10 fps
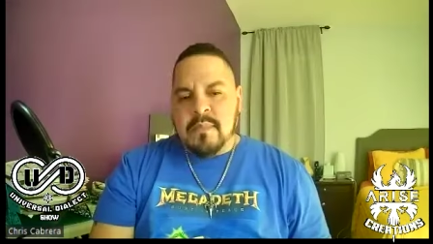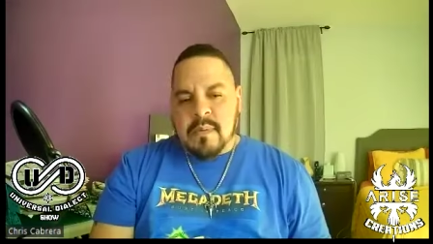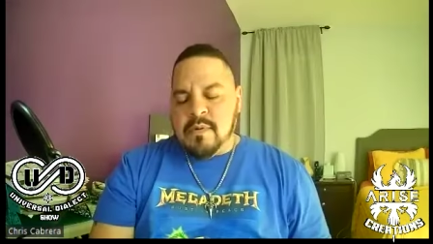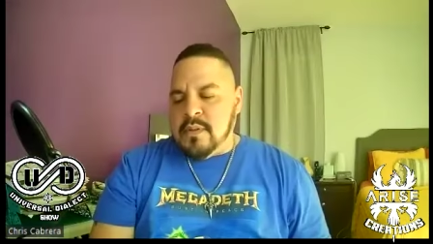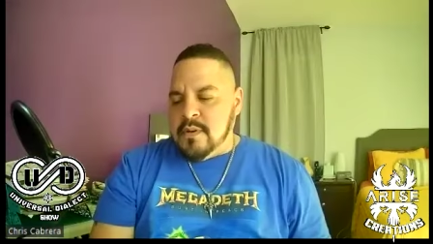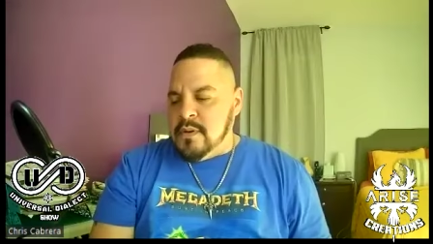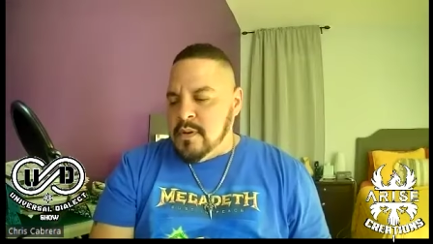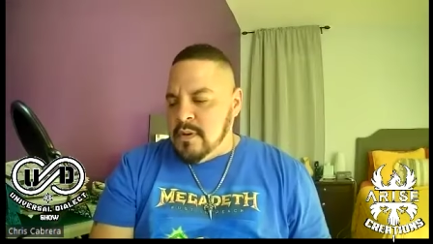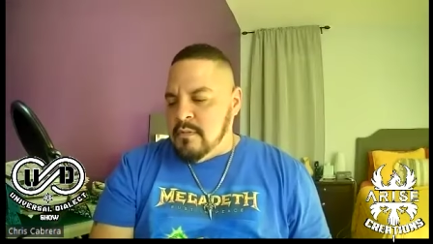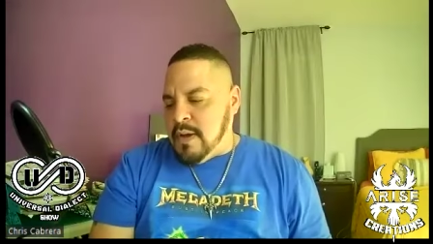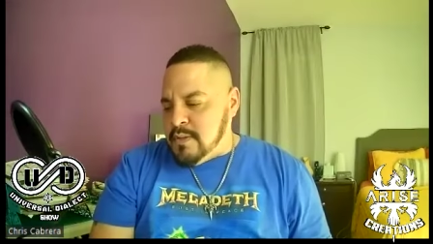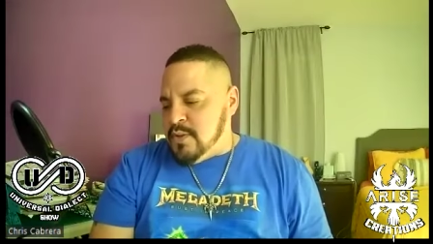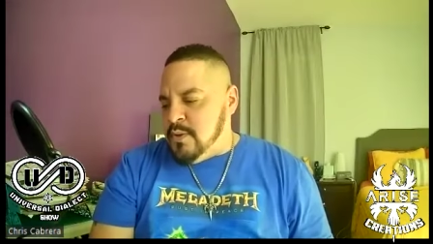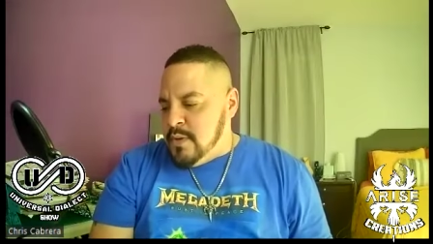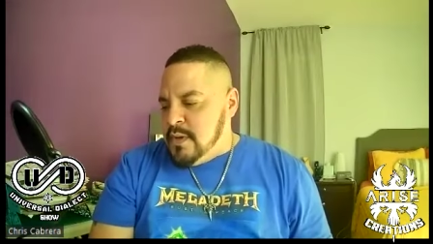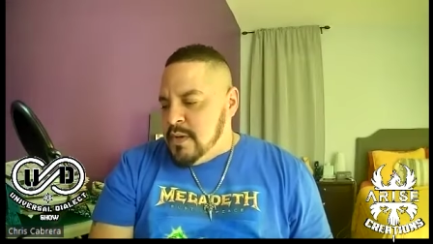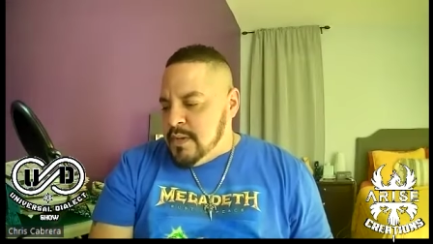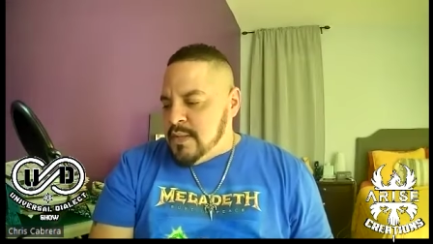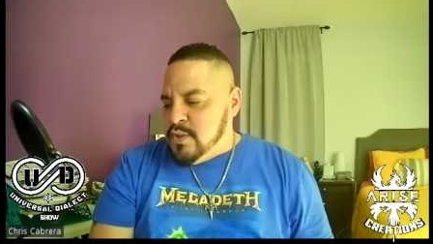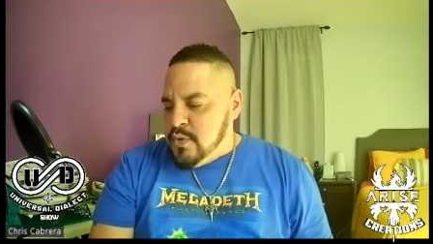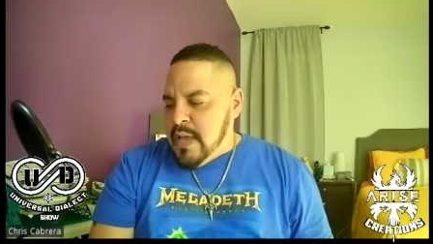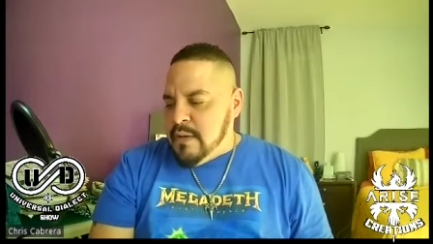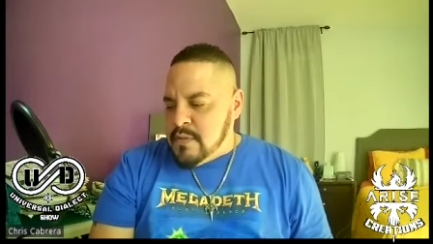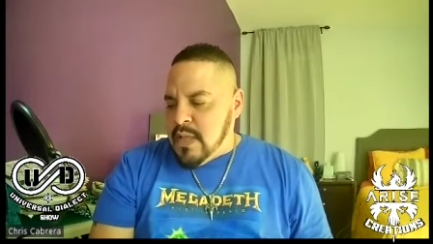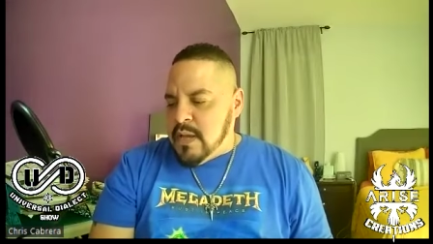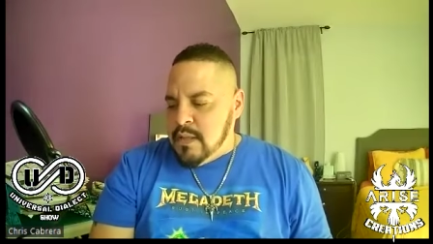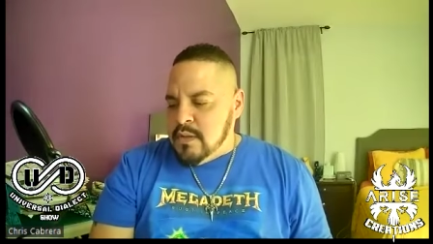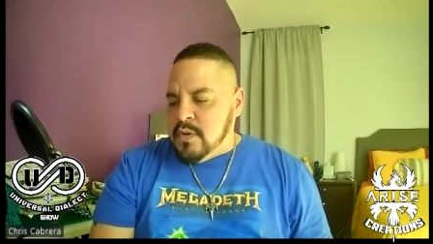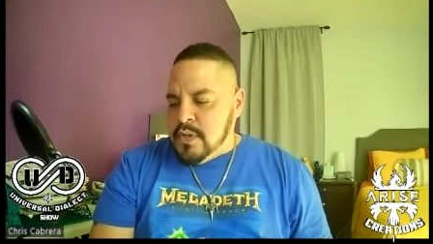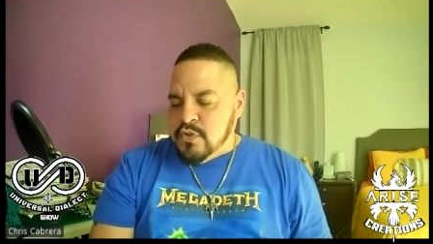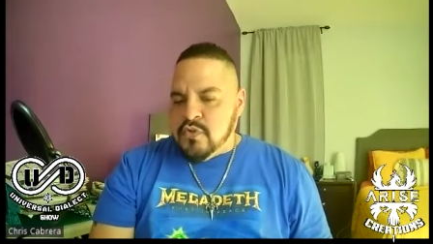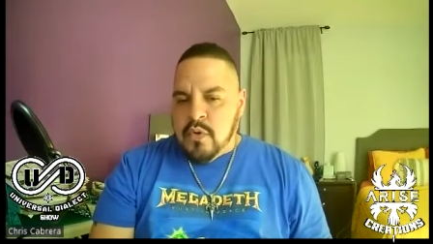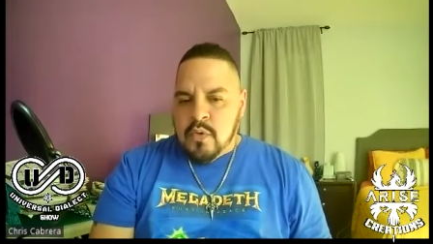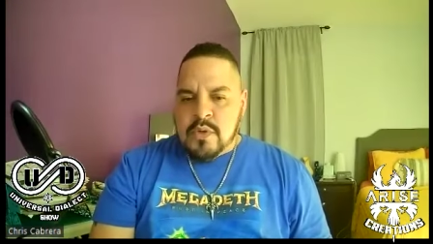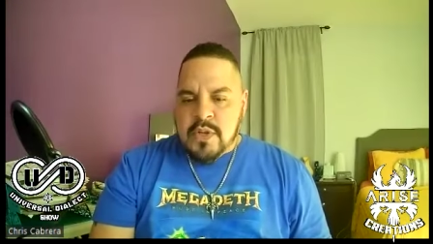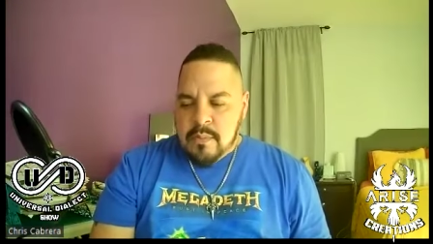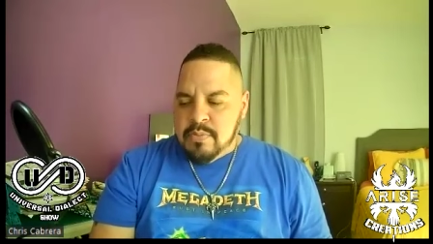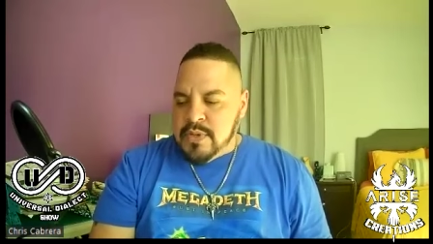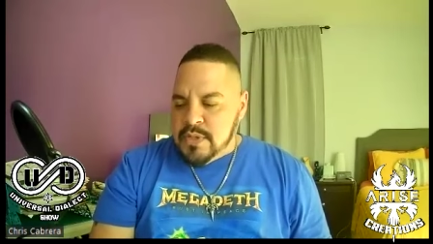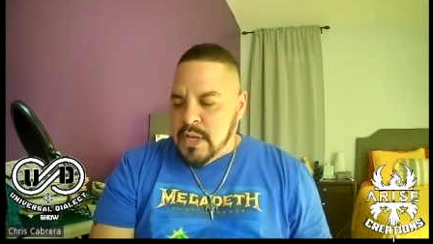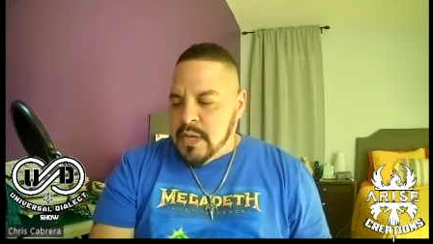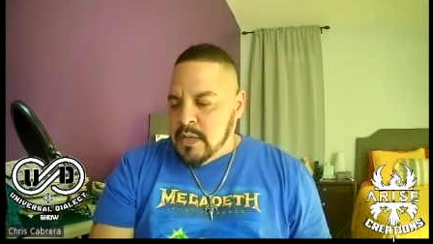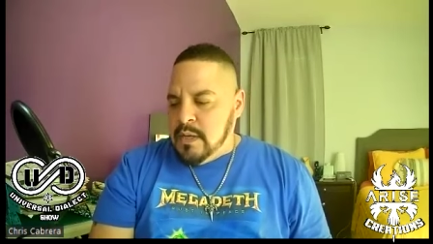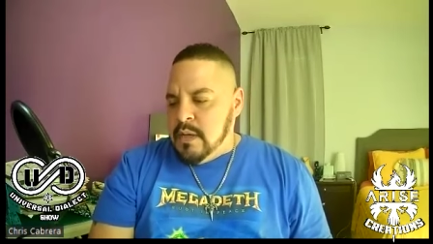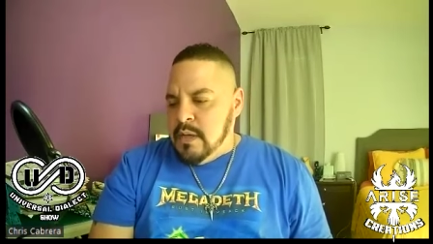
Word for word: my brother. Good. All right. So now that you gave us like a little intro, which I appreciate,